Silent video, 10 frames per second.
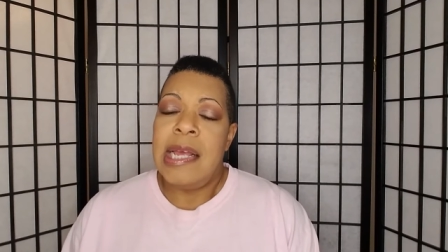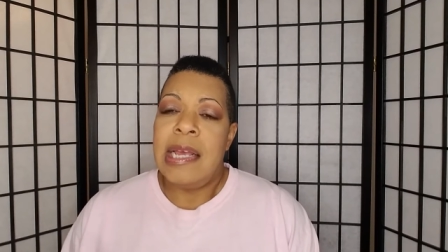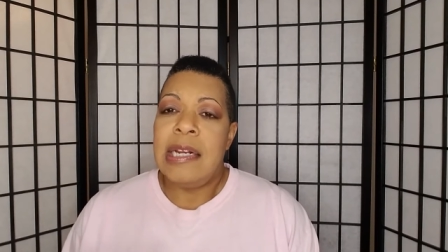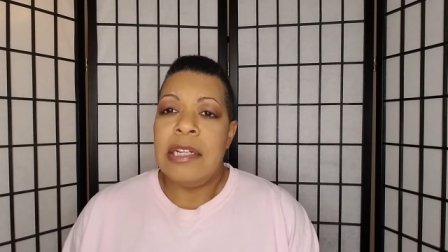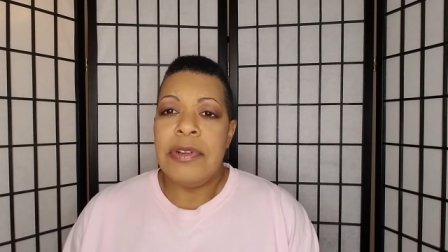
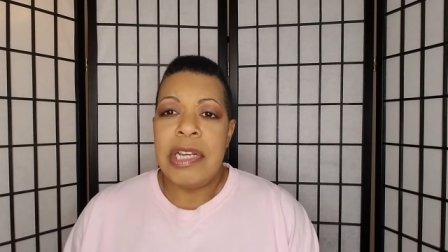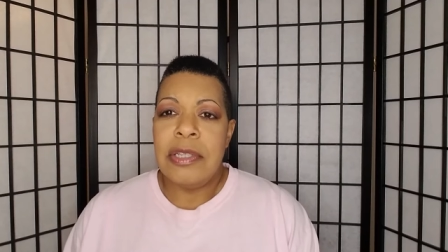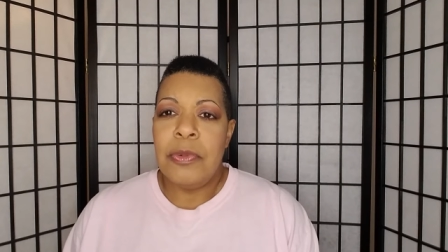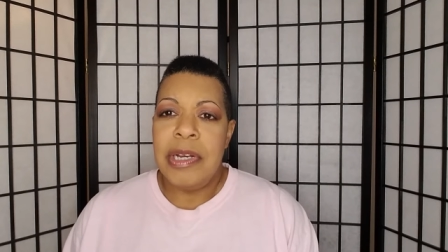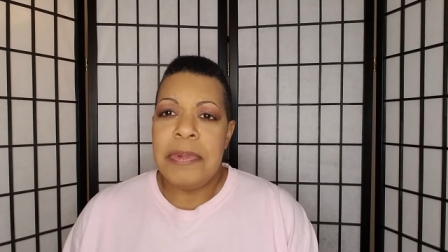and they look at
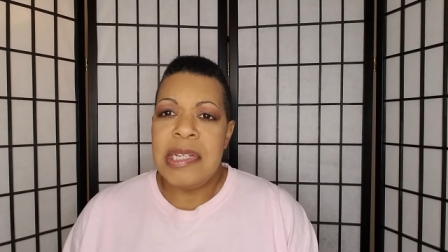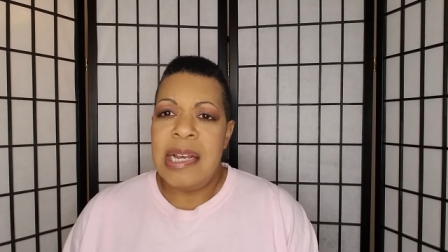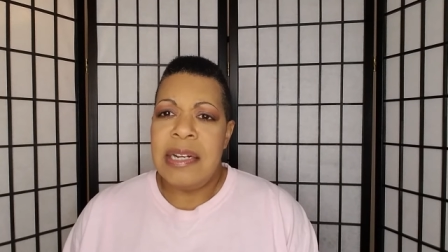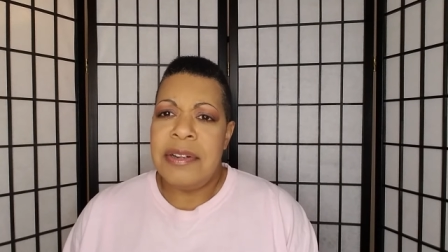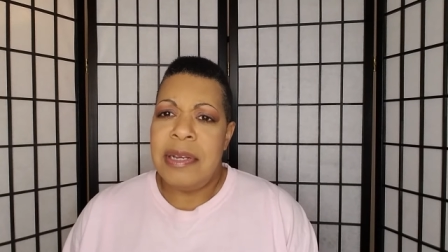the website
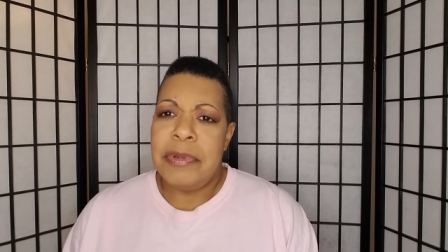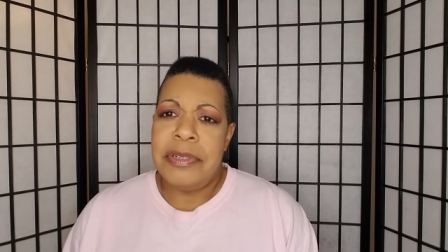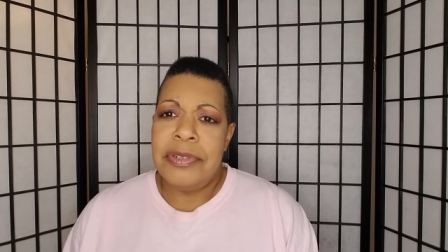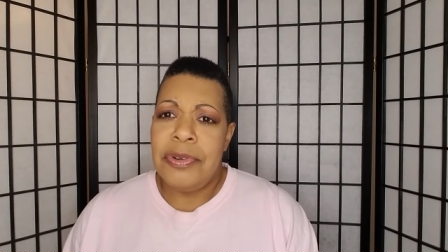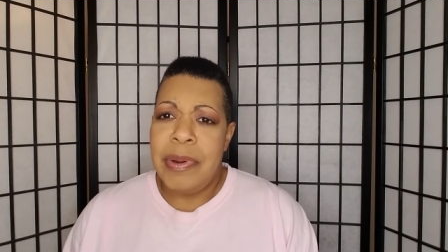and they're like, but
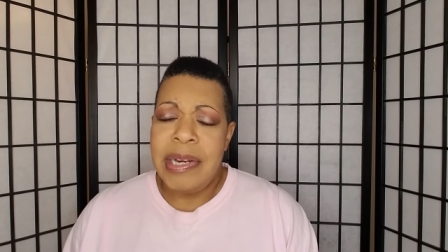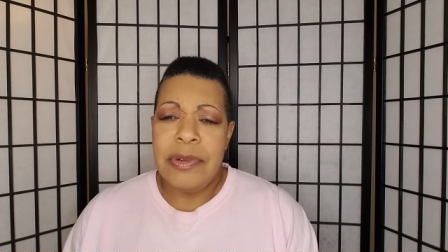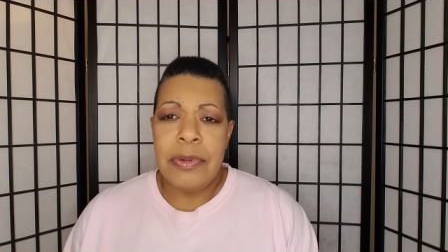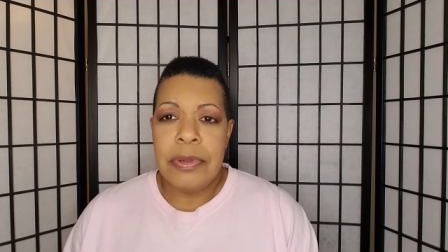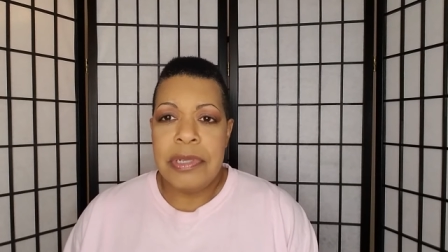there's nobody
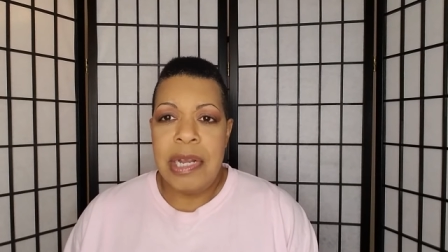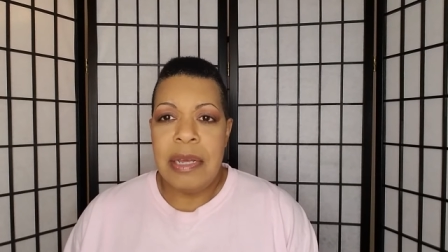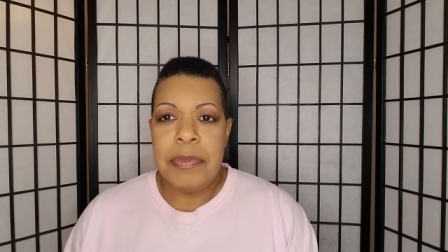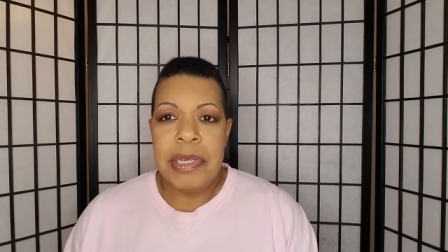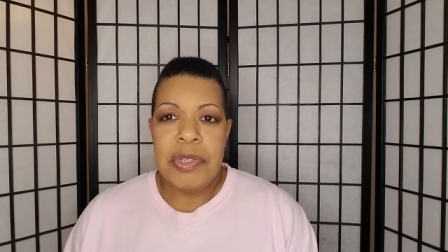who looks like me,